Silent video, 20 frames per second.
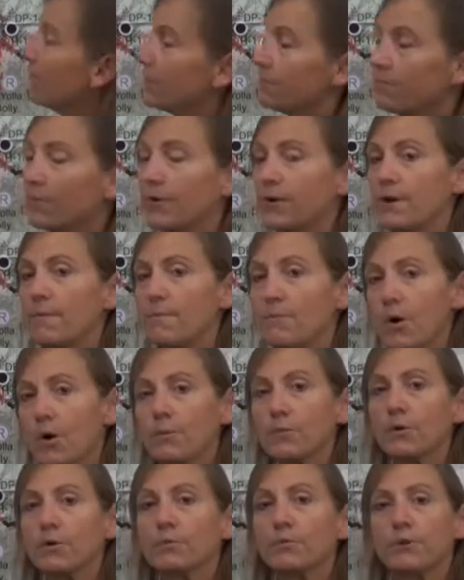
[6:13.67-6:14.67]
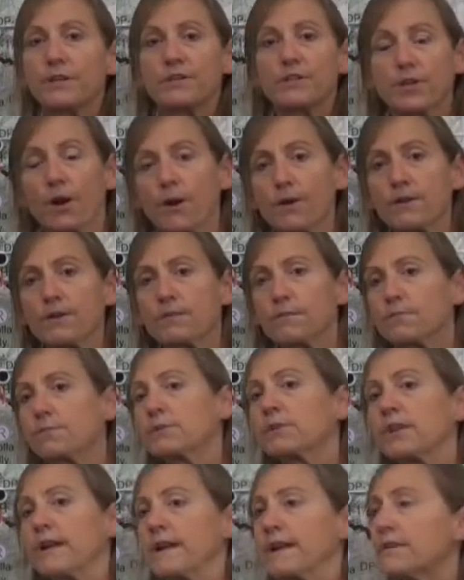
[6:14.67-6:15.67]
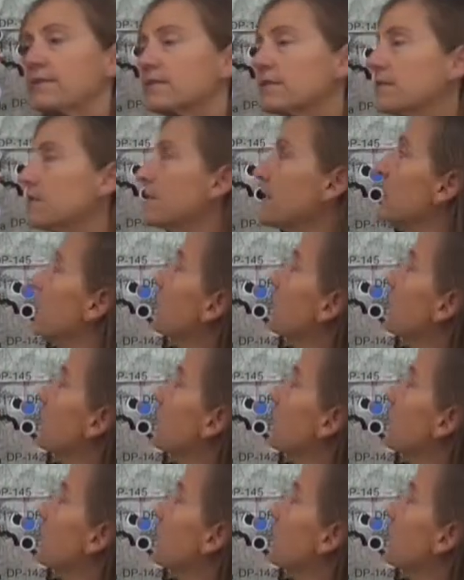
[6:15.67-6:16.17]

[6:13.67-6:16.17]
We've put a mobile retardant plant